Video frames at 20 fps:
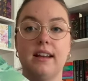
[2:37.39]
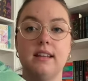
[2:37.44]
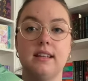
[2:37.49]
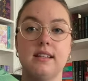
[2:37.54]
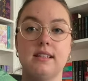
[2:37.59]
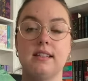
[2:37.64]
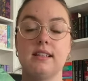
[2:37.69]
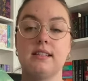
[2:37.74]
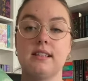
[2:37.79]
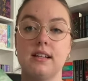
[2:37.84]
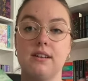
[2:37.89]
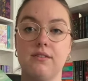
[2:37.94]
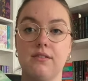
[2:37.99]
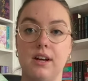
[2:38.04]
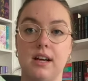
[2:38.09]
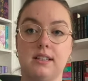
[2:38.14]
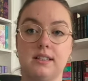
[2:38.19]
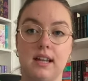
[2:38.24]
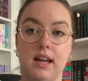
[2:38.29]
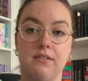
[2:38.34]
This is the
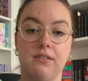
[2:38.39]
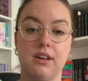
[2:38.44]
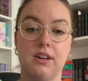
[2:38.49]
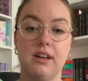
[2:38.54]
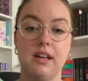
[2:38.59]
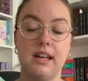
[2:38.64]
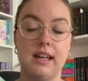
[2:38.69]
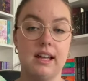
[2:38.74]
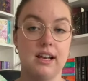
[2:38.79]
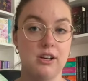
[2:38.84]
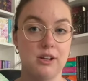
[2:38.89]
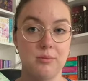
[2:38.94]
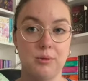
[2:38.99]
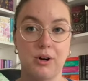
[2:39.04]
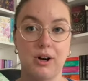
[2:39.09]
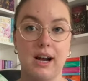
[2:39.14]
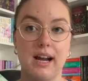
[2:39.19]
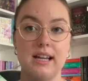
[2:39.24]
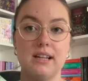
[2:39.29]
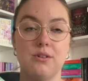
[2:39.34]
first ever
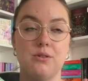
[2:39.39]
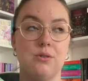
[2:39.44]
Lumacrate